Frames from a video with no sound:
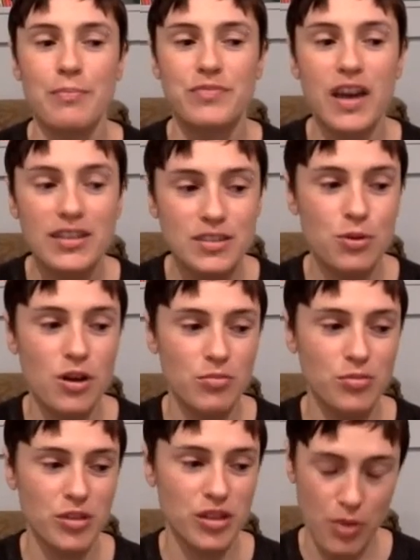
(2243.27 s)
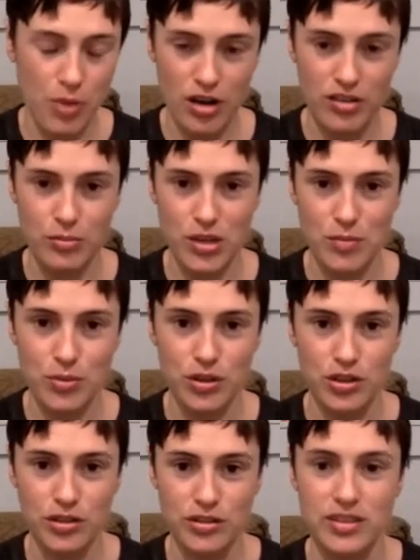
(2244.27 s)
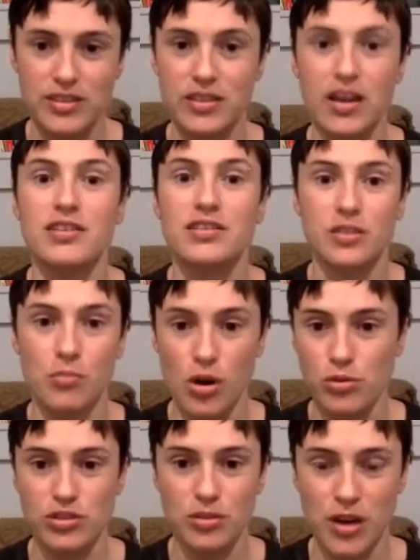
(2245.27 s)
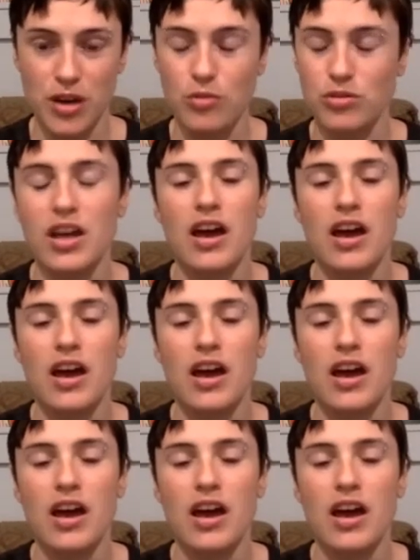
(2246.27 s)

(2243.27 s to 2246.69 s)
that's probably the part that people discuss the most about.